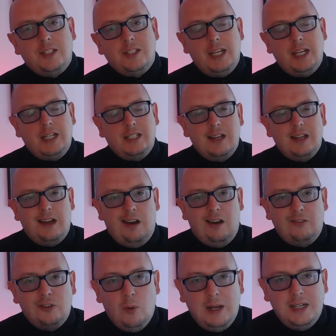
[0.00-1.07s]
seeds
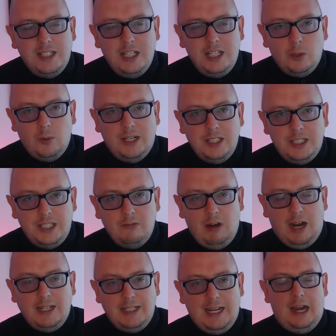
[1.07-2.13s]
of 2020
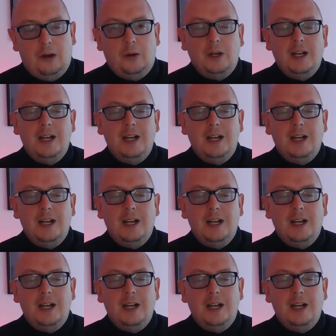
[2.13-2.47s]
right now.